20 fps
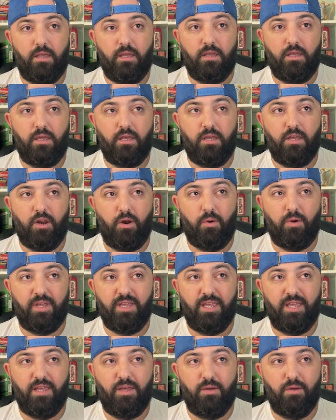
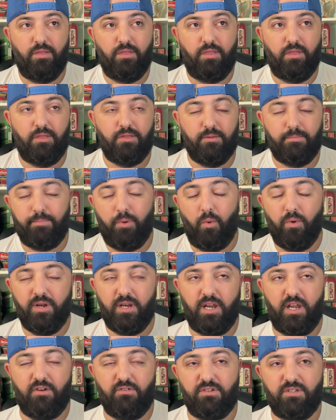the point
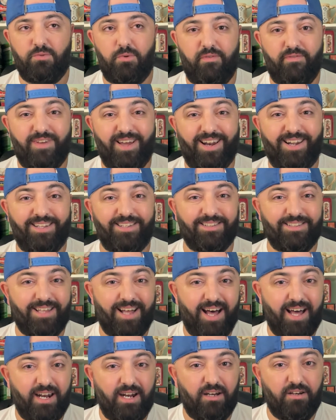here is we've got a
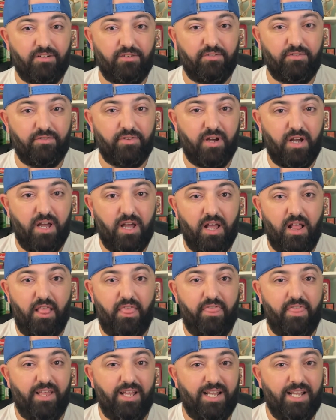lot of
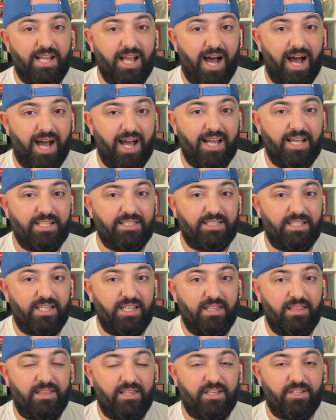the guys
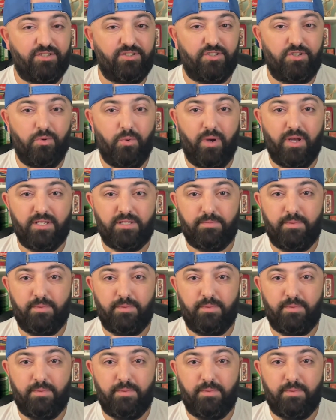in this U.S.